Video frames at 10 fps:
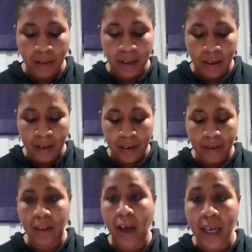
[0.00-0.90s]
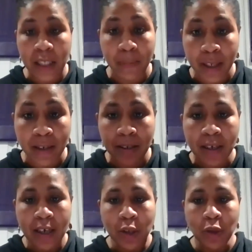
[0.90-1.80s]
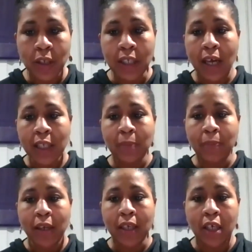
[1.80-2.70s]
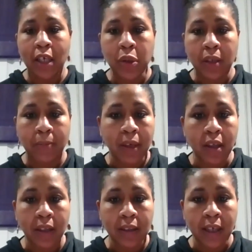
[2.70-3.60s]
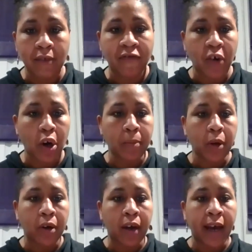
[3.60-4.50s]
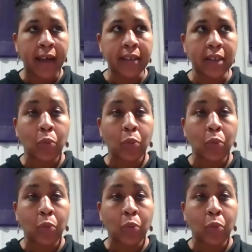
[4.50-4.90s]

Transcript: the uh, the husband, Judy's husband, he used to be the lead farmer at